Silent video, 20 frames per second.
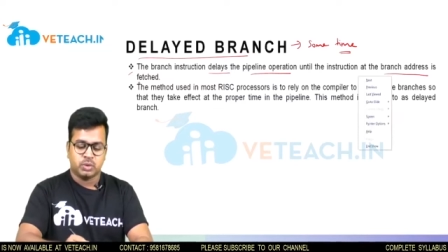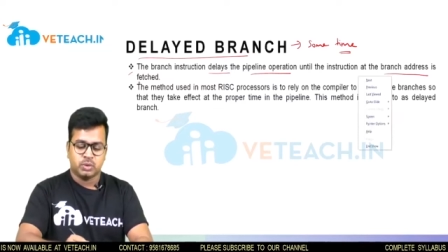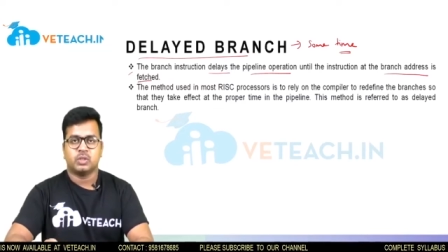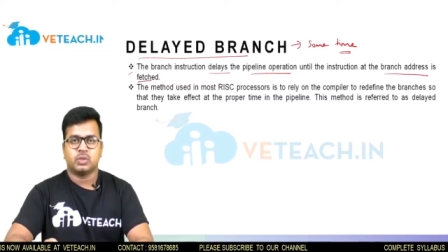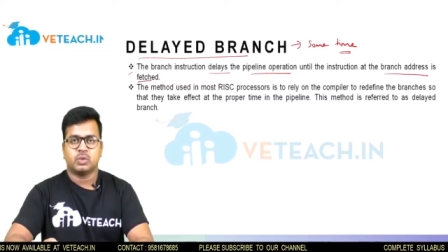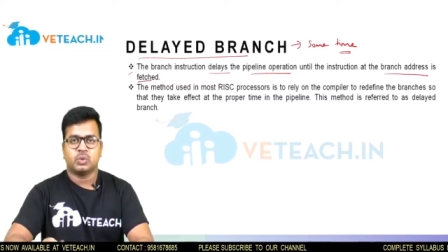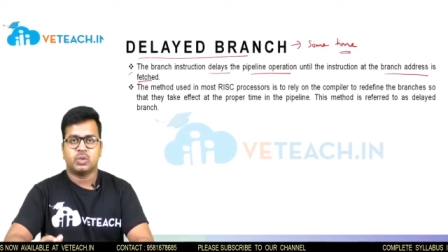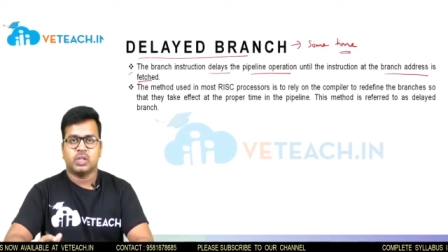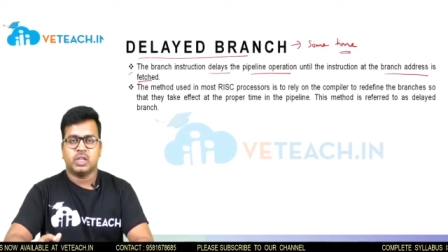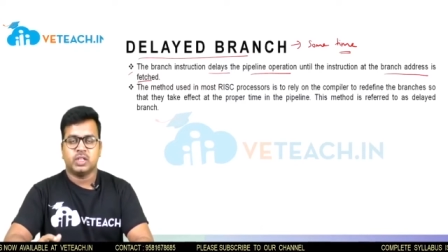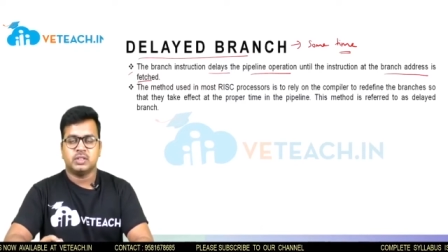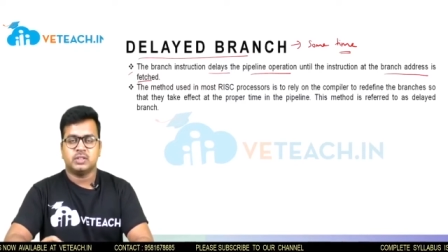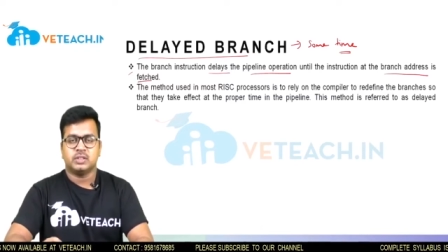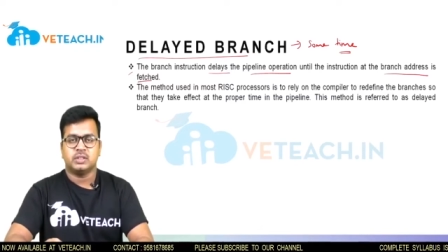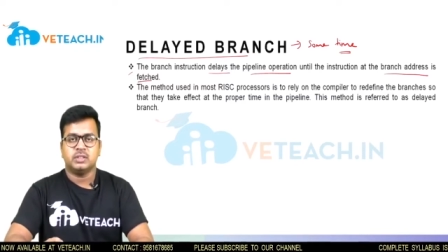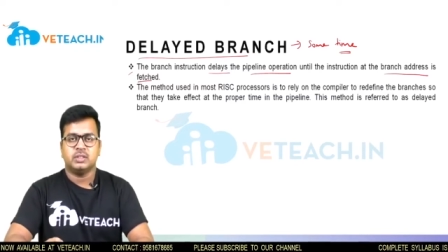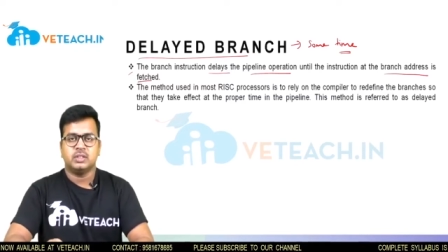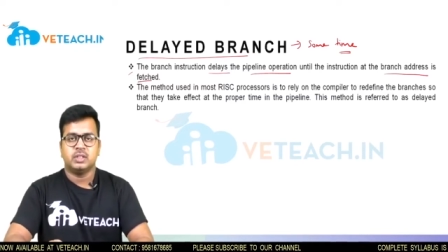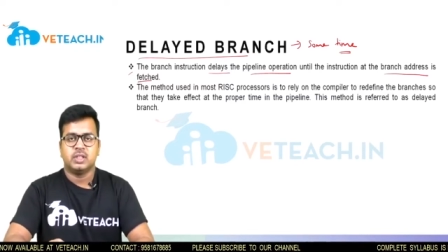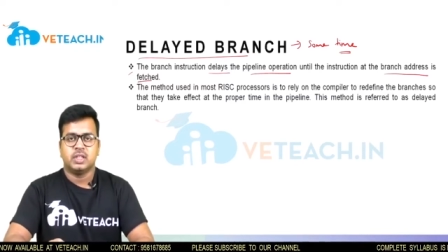so that is
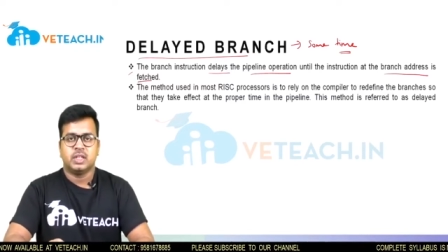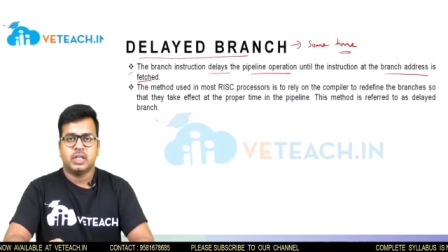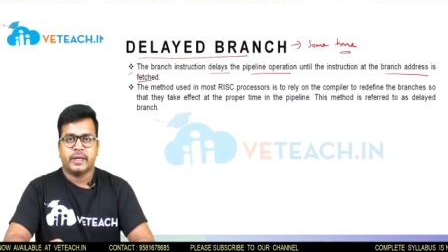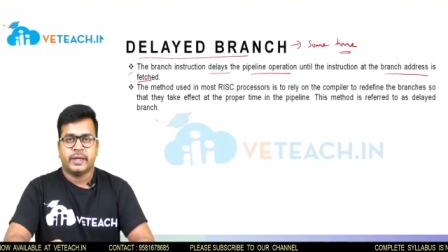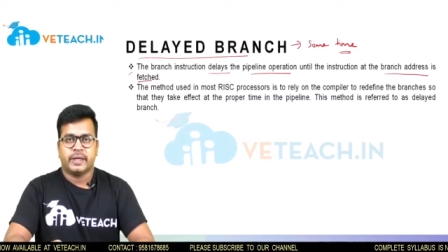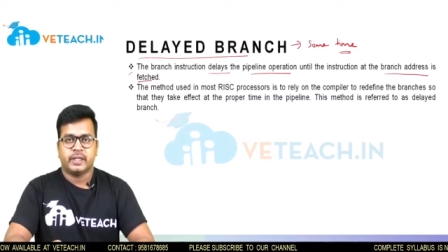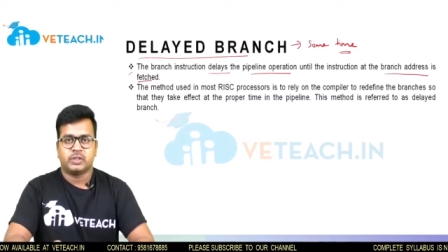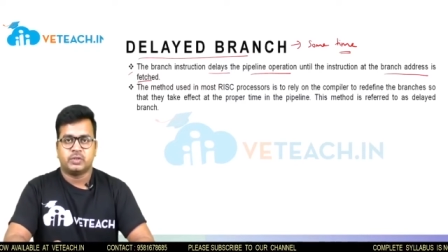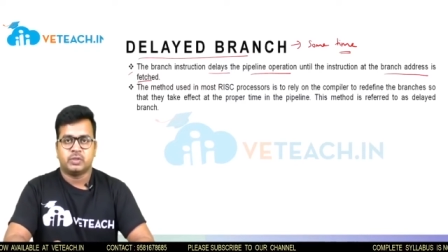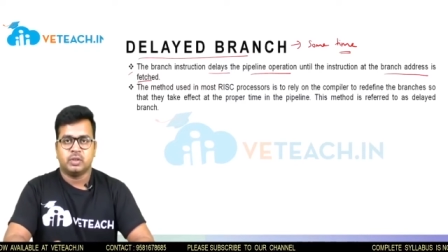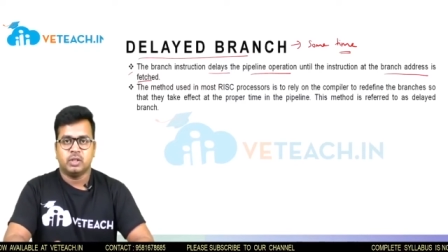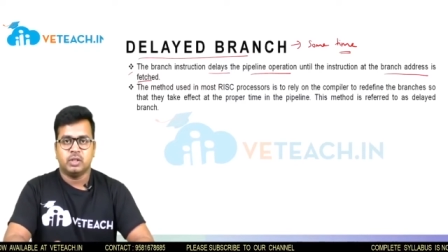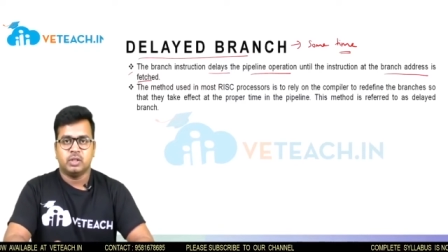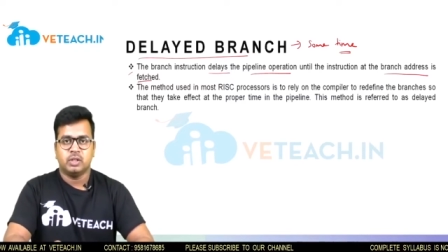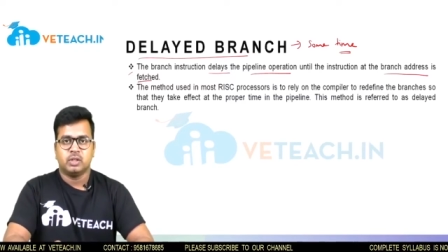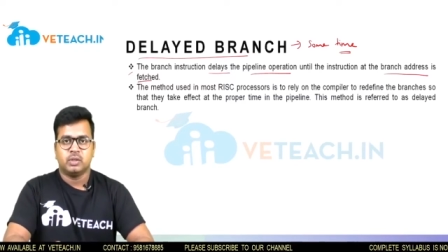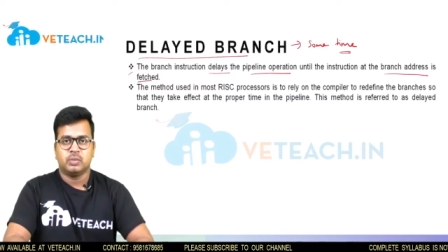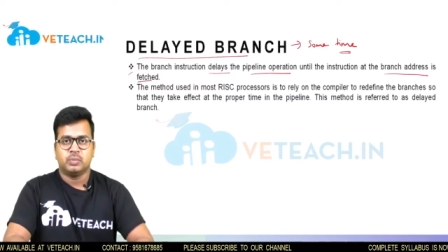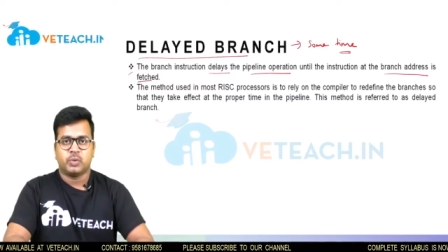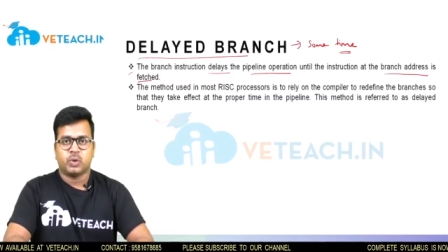the actual
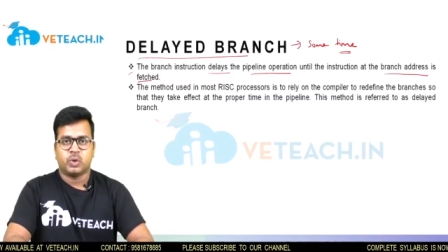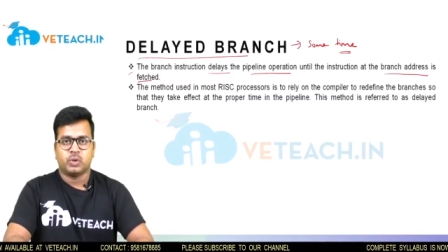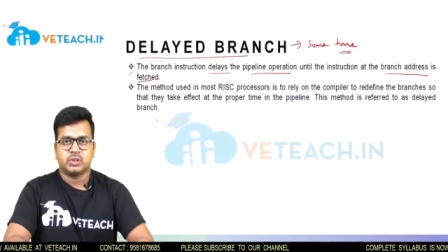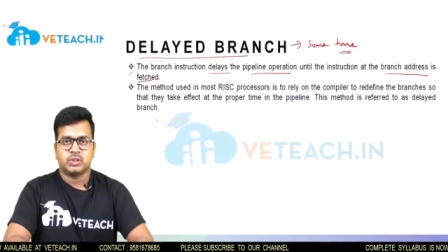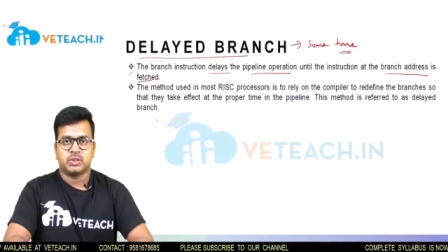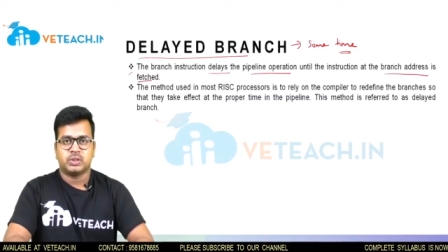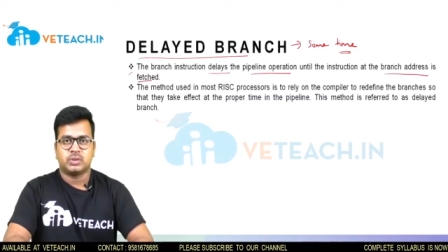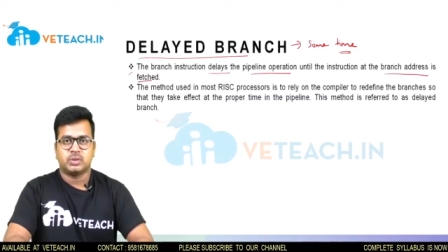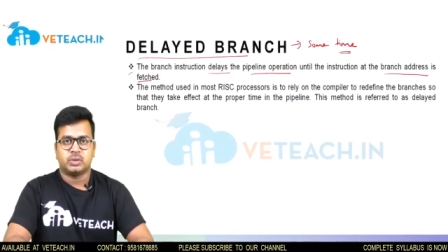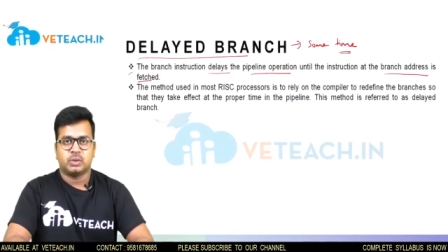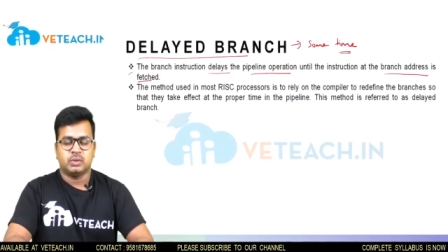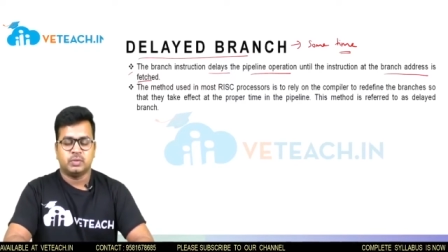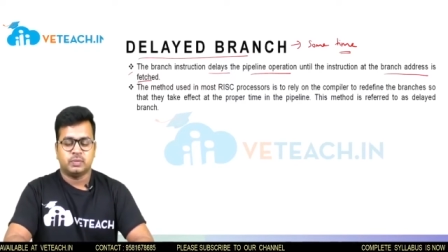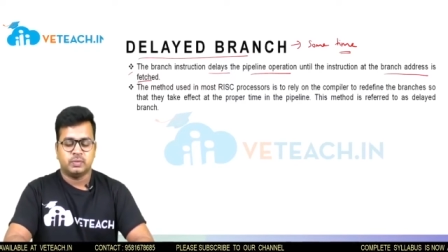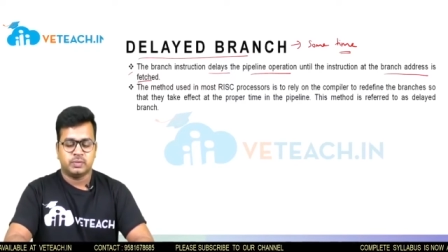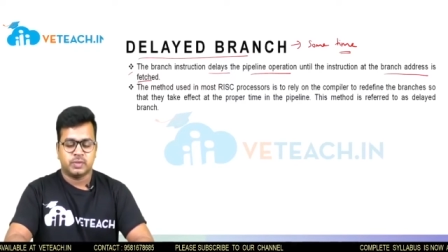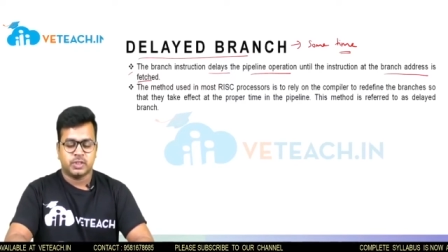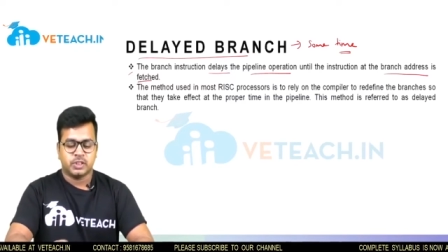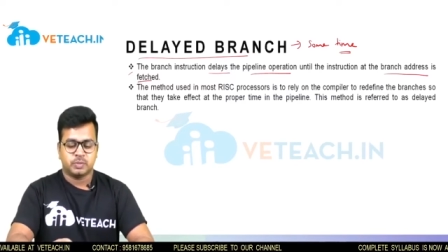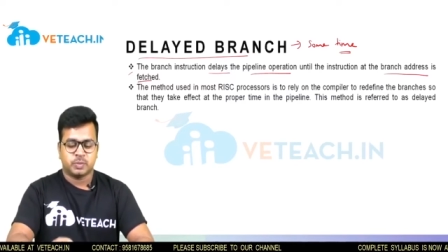process of
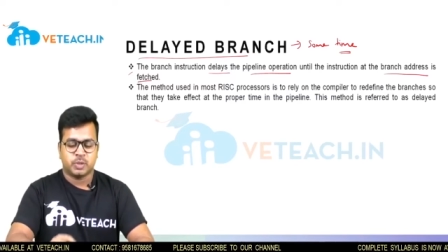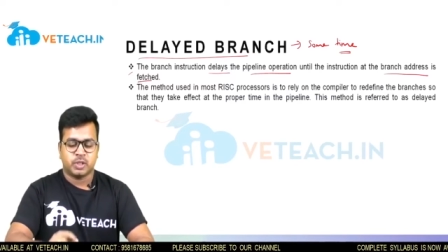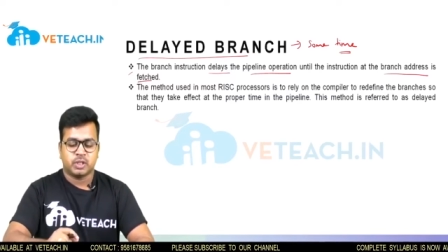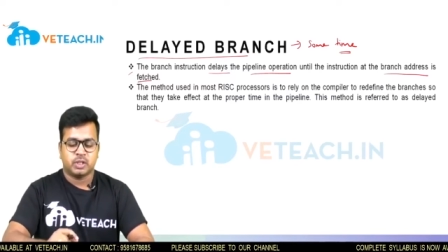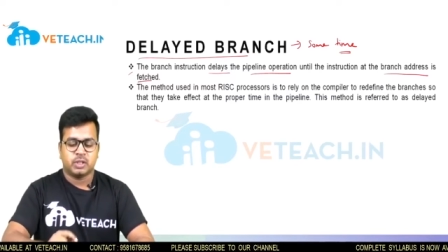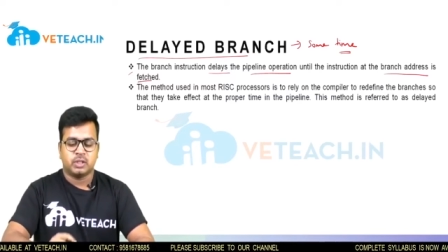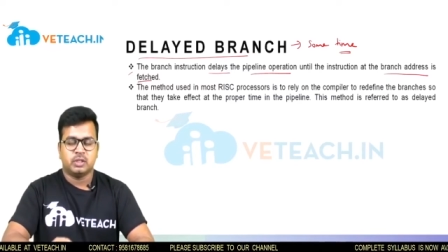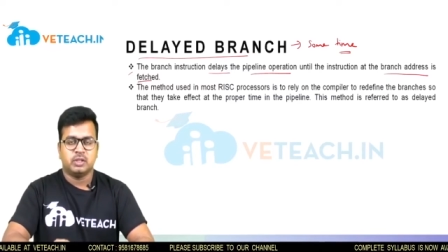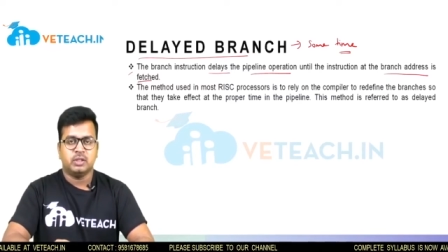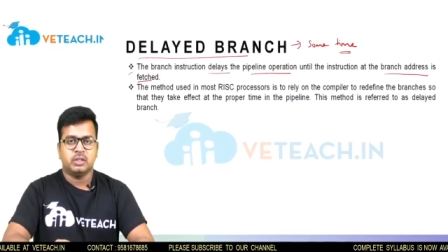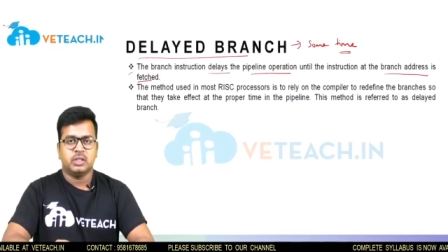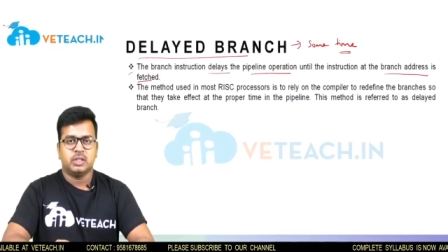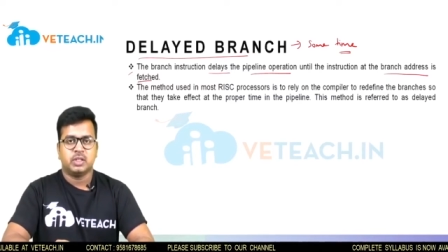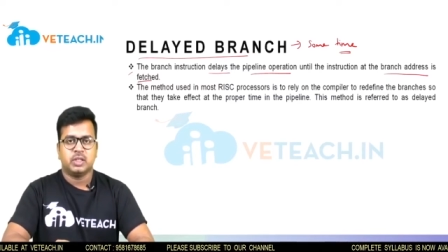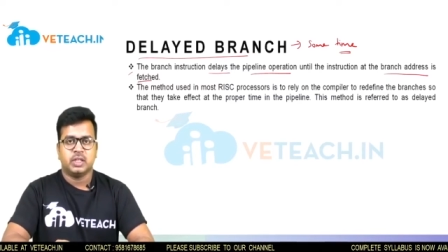this particular